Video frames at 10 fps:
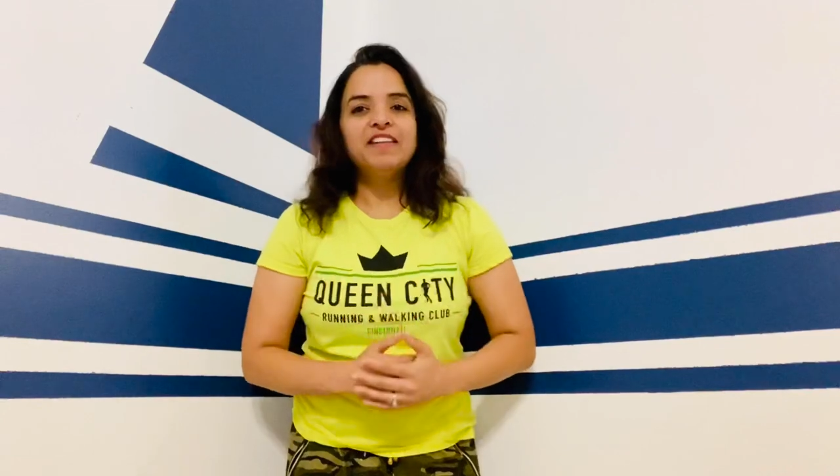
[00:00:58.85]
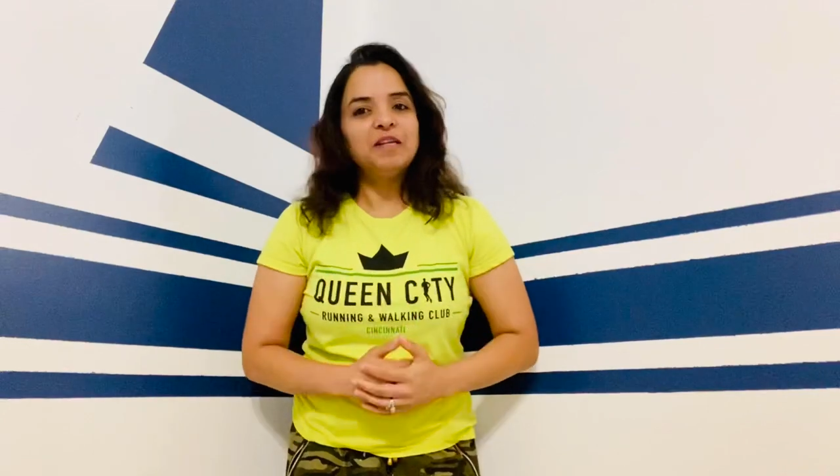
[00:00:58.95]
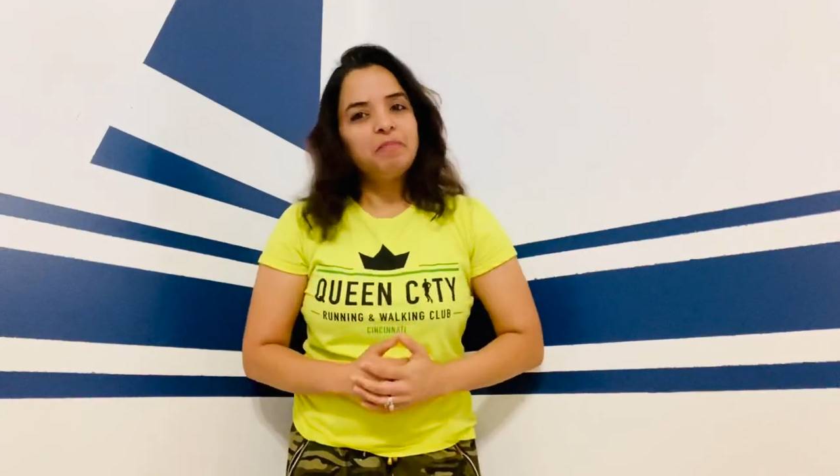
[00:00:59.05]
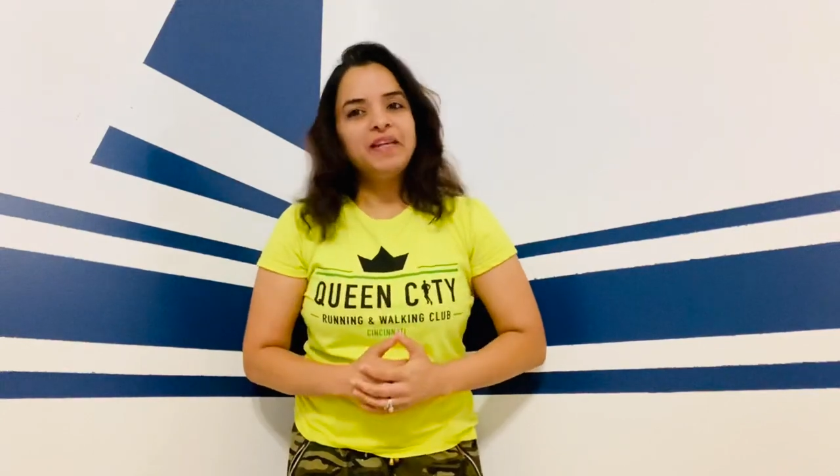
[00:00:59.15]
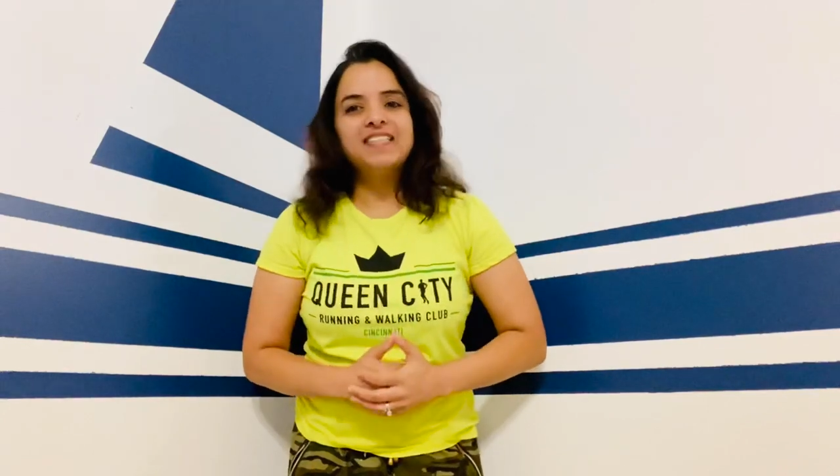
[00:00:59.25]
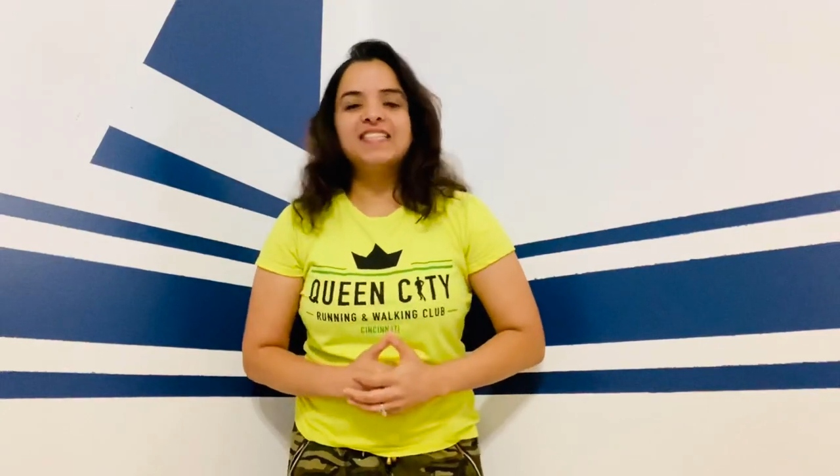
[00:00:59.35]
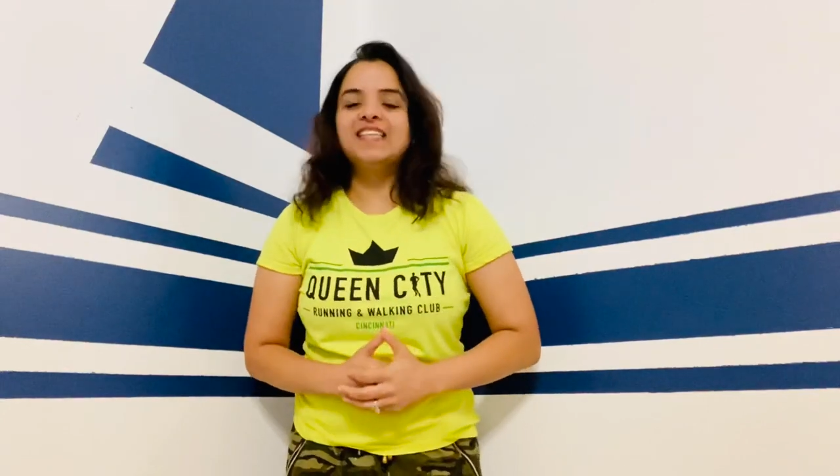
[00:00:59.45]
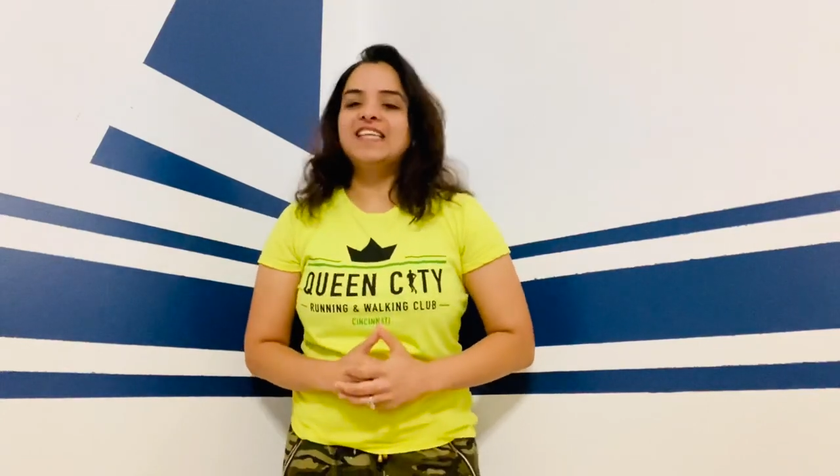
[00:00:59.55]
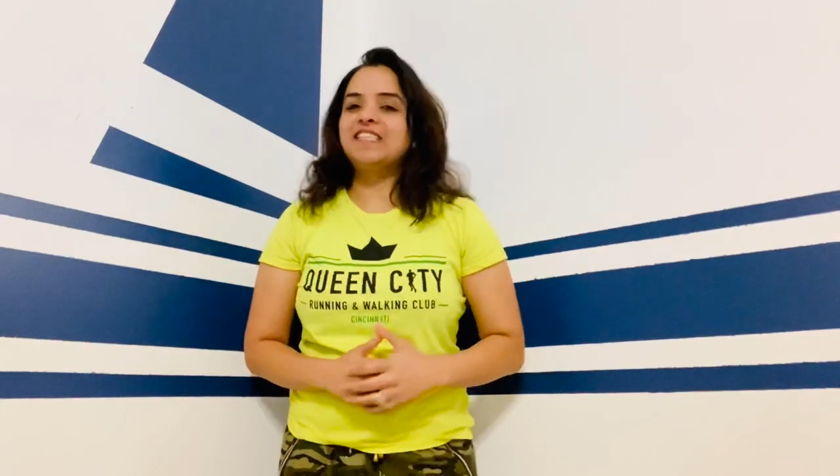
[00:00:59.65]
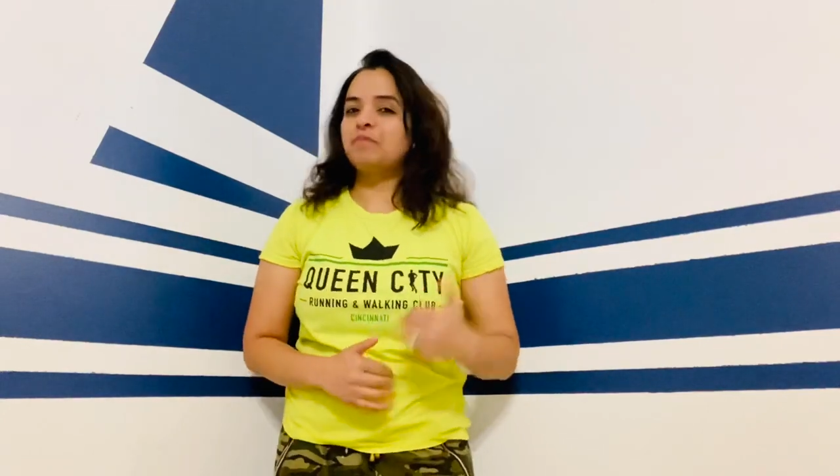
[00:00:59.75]
then please
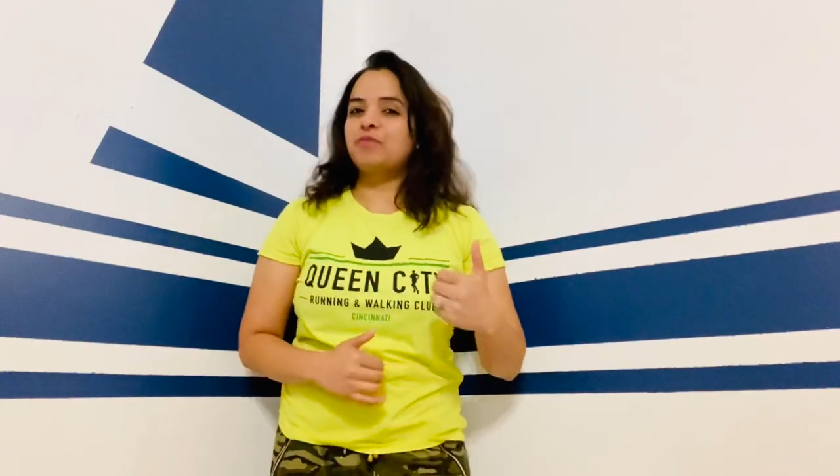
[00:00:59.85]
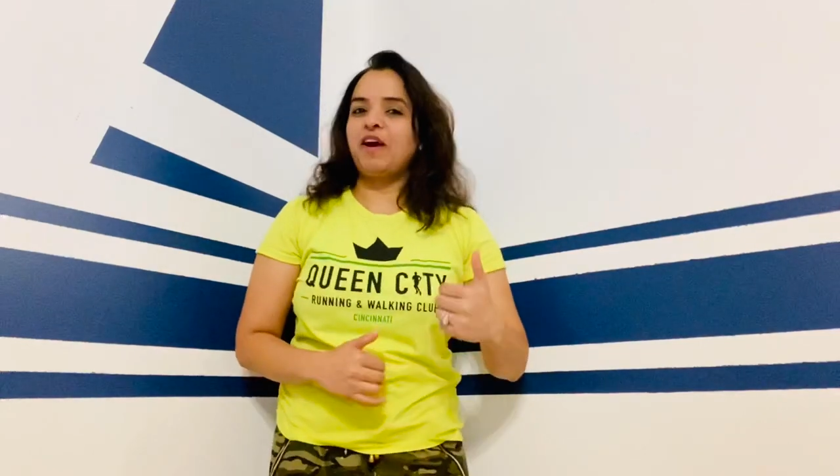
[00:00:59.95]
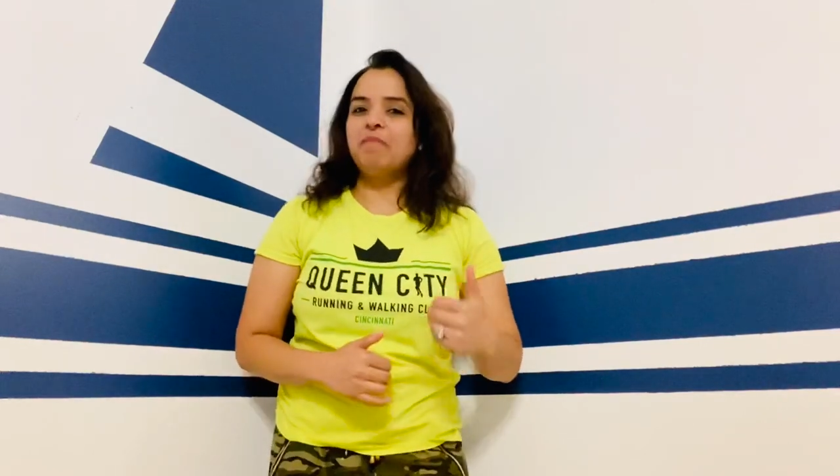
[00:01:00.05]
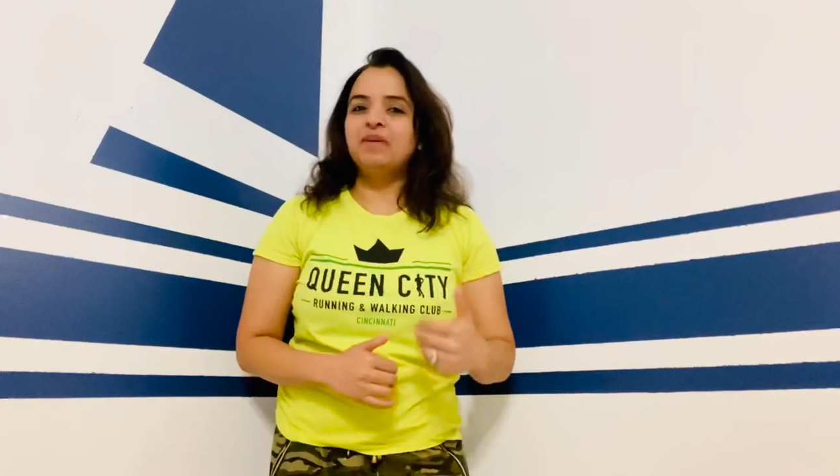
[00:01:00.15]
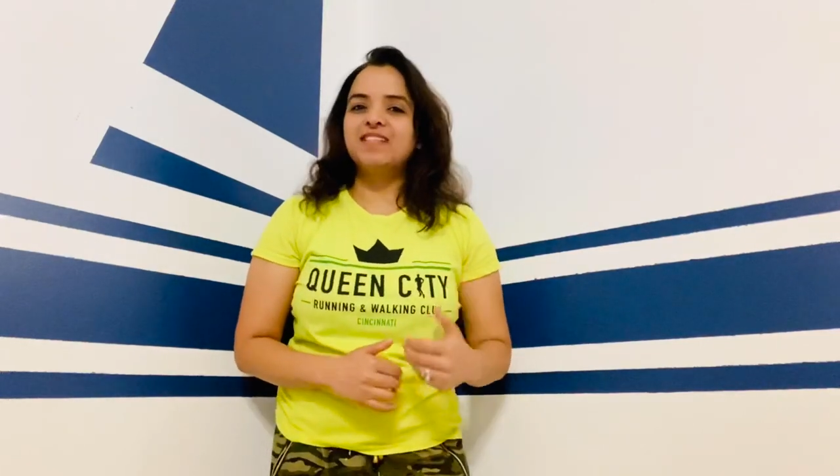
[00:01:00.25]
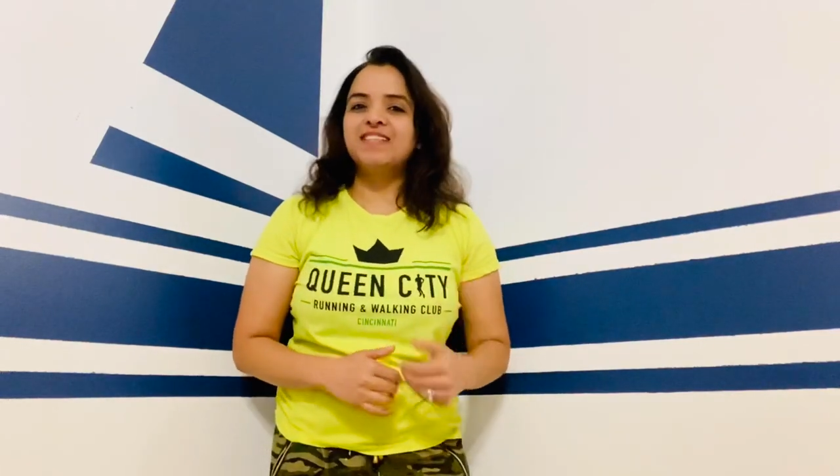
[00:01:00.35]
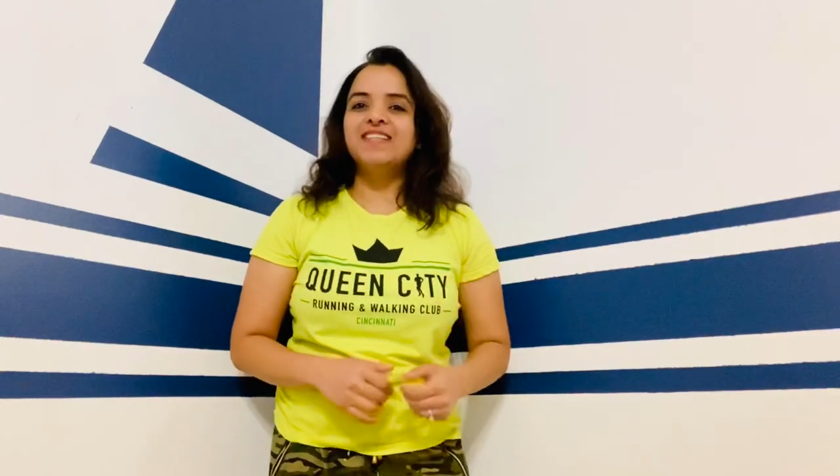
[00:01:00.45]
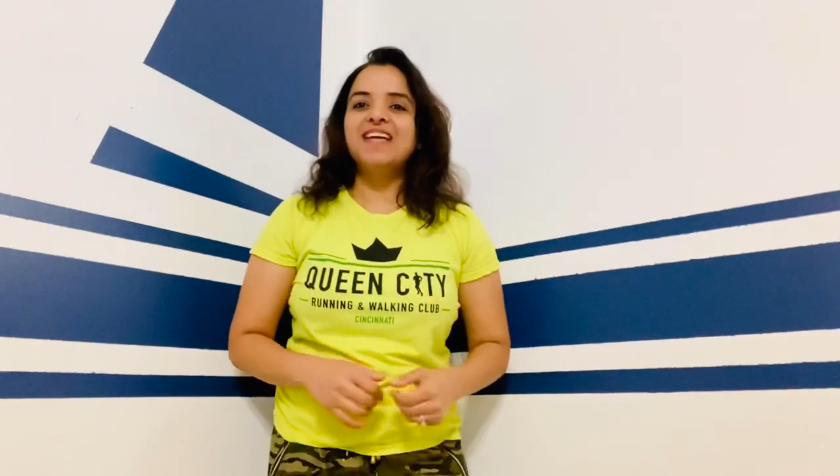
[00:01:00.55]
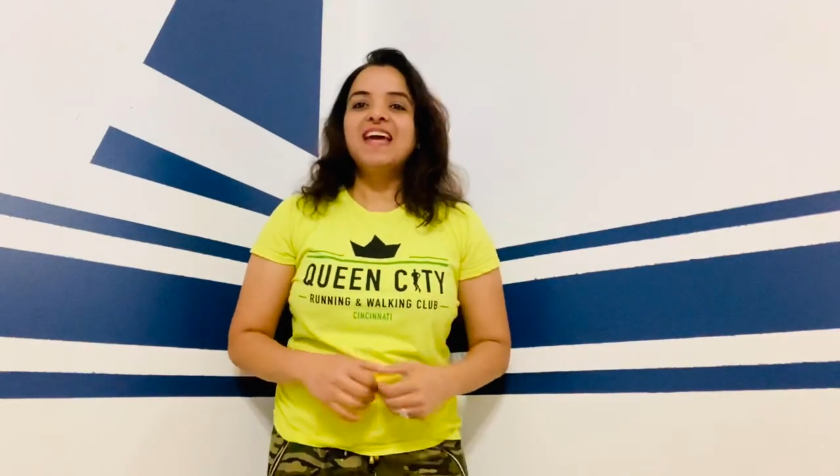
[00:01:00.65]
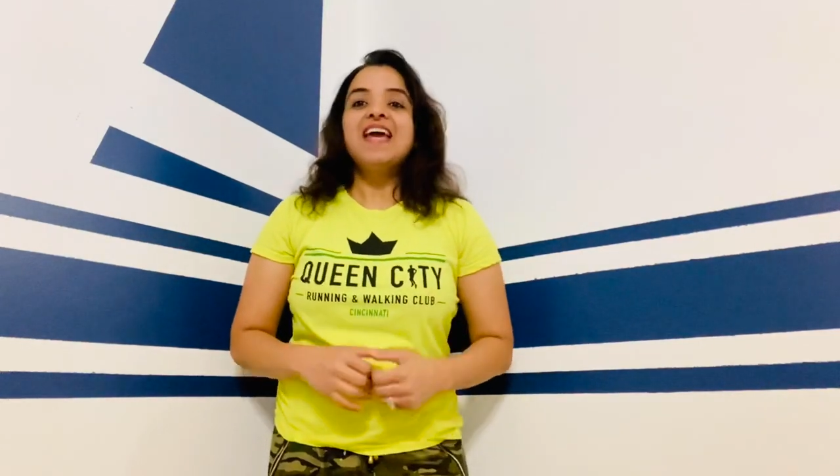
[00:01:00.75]
hit that subscribe button.